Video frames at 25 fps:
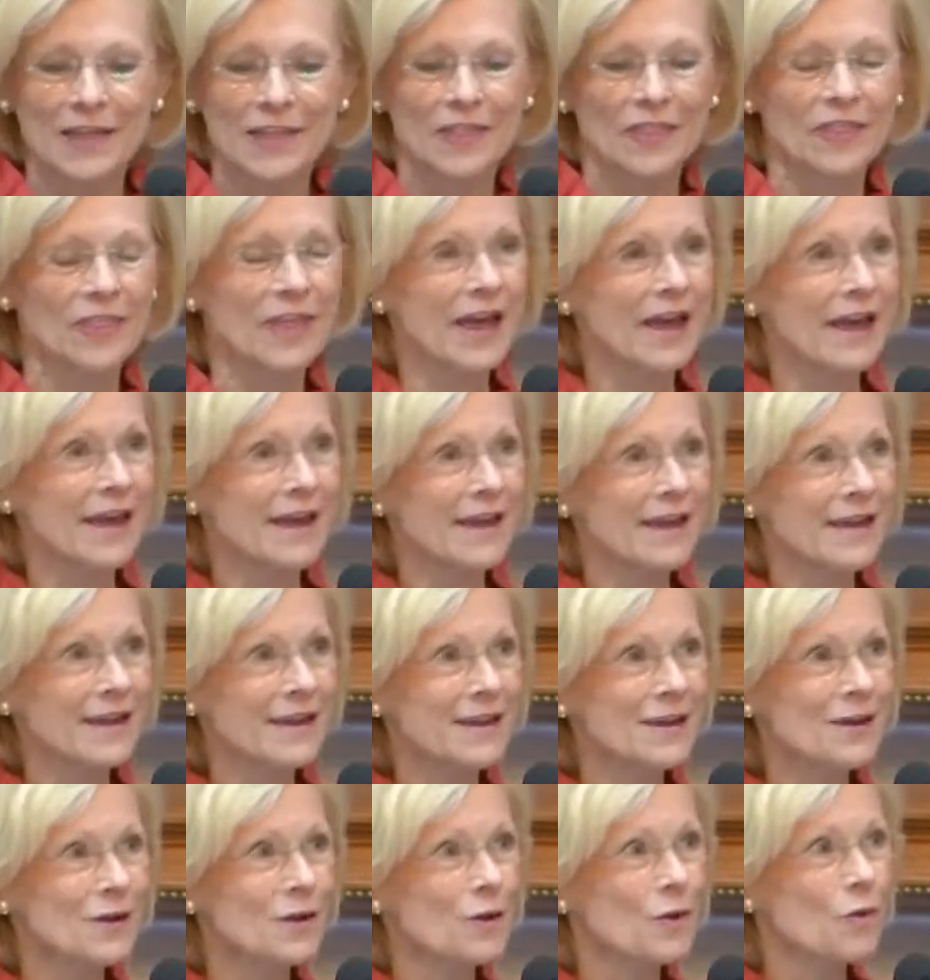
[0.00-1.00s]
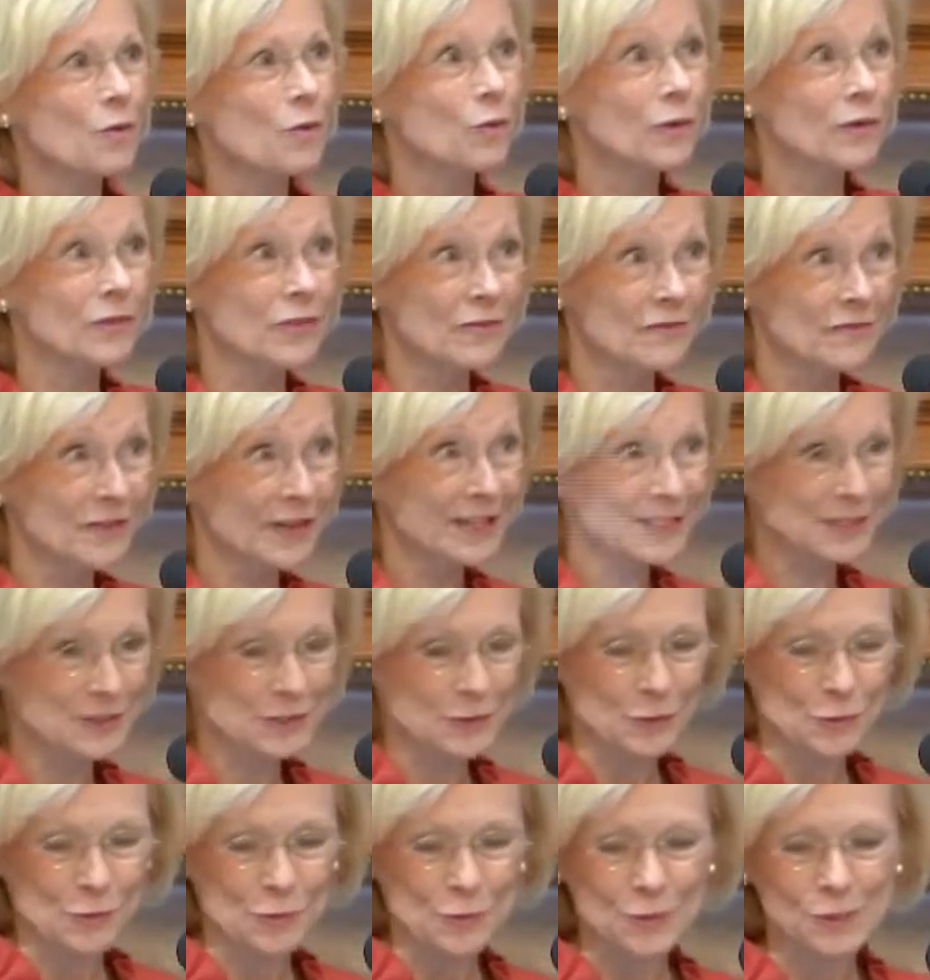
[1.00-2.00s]
They were the
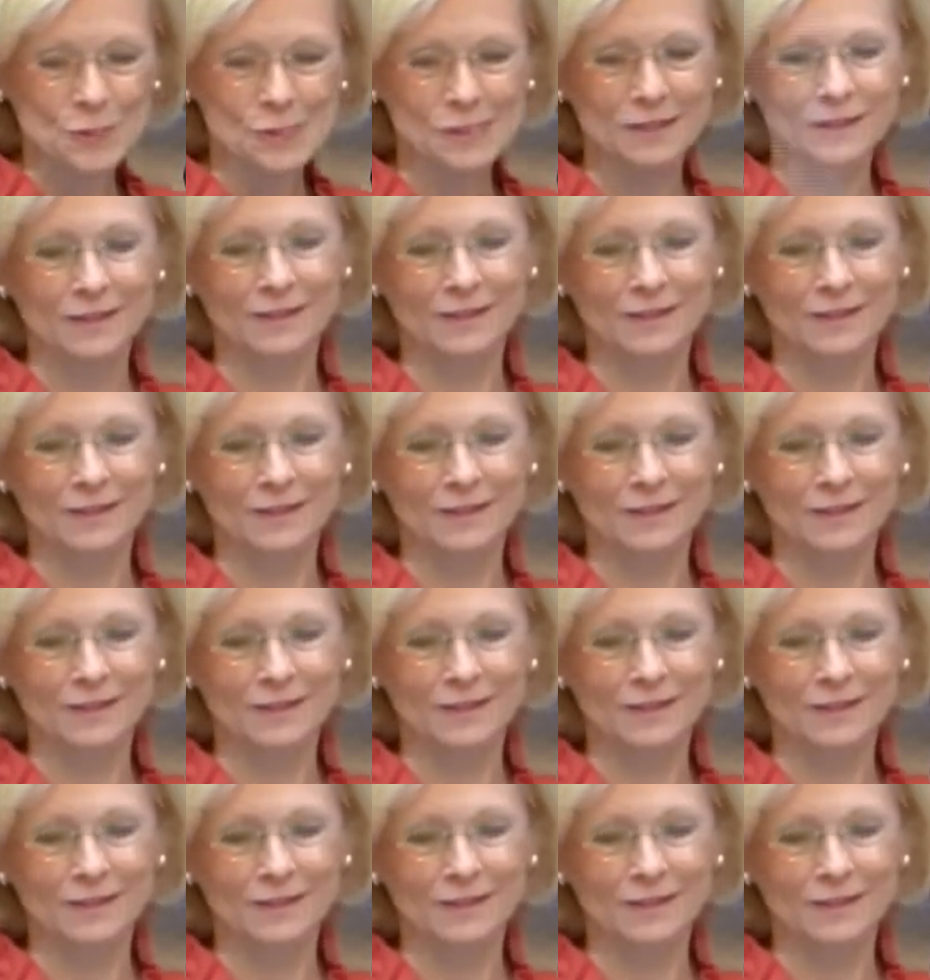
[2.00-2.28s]
victors